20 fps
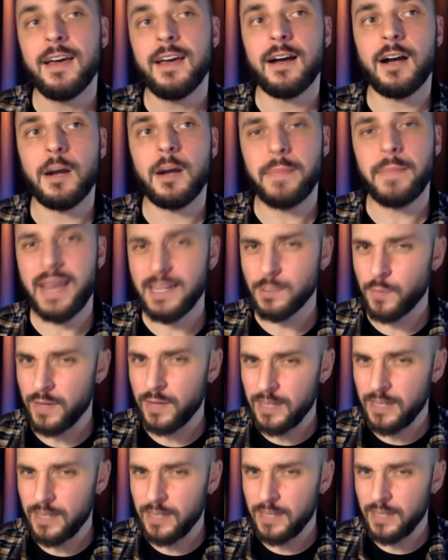That's what
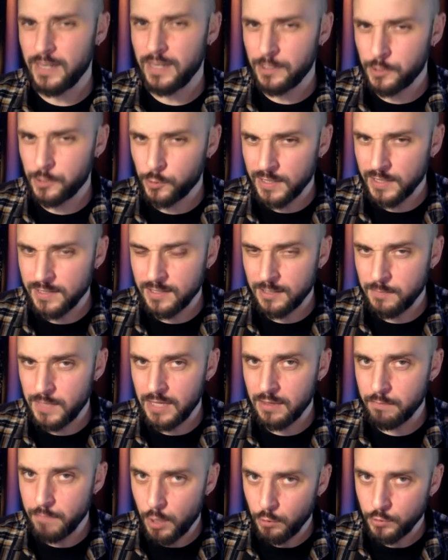interested me
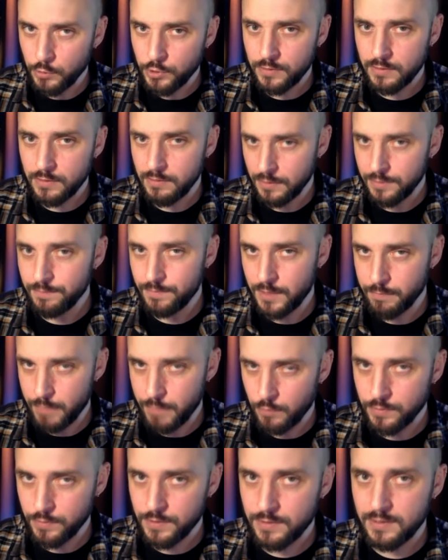the
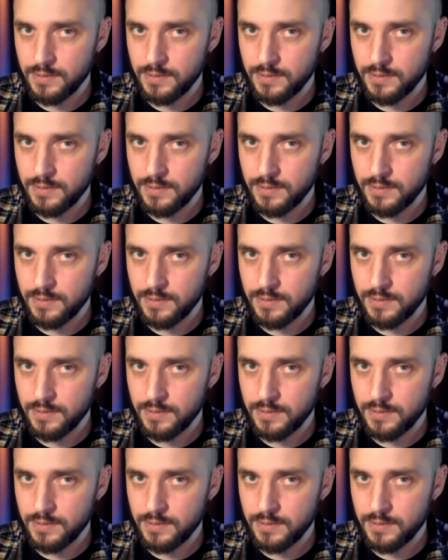most.